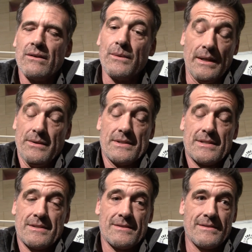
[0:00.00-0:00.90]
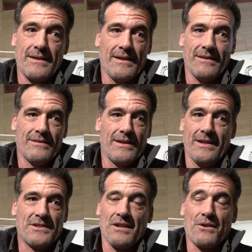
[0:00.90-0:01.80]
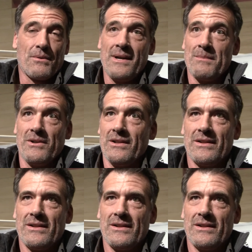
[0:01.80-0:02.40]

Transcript: Well, it's incredible.